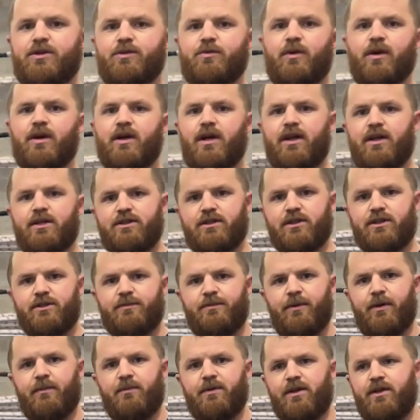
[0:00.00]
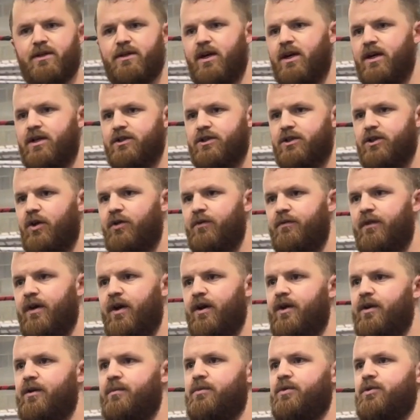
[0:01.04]
is working as experiment does. Low
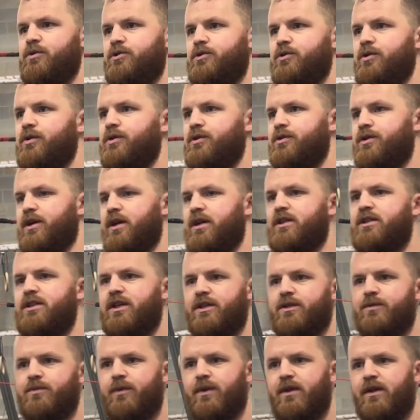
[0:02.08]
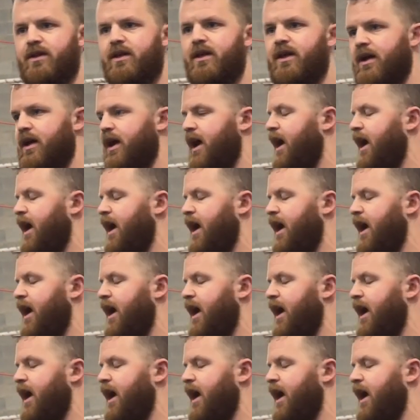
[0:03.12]
variables. You're only trying to test one thing.